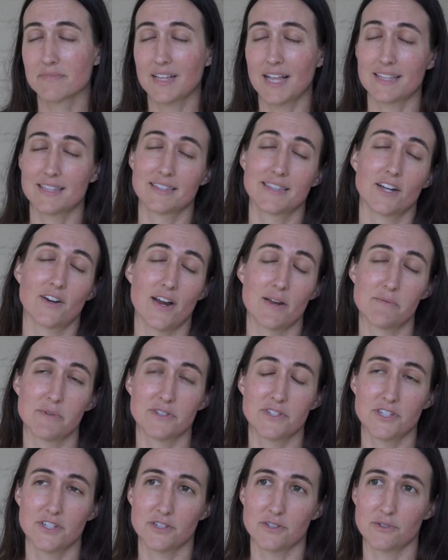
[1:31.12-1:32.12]
glad that they're able
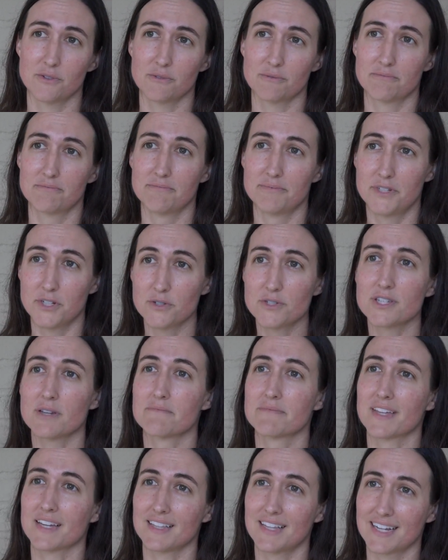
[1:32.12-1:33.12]
to do
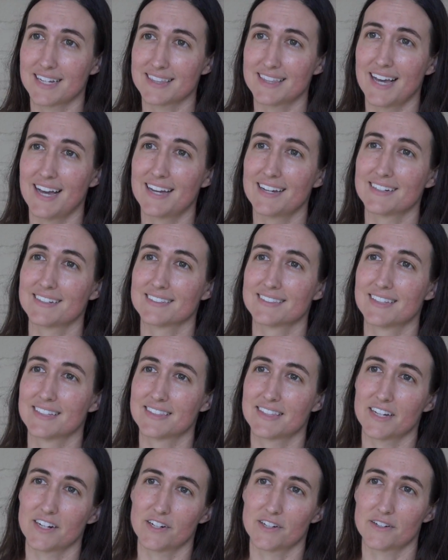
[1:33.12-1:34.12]
something like that, that
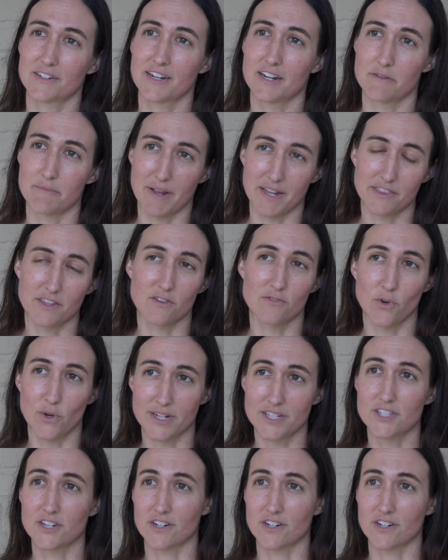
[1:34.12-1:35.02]
they can make their voice